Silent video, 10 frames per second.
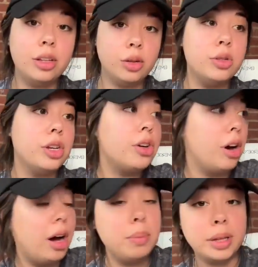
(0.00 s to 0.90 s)
using
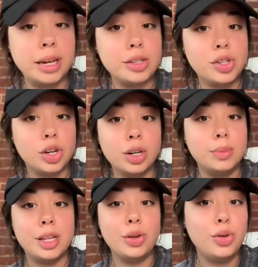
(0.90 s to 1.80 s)
complex
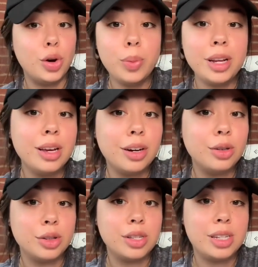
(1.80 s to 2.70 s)
terms that nobody
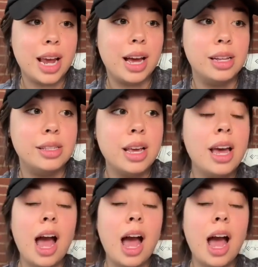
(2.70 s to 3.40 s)
understands,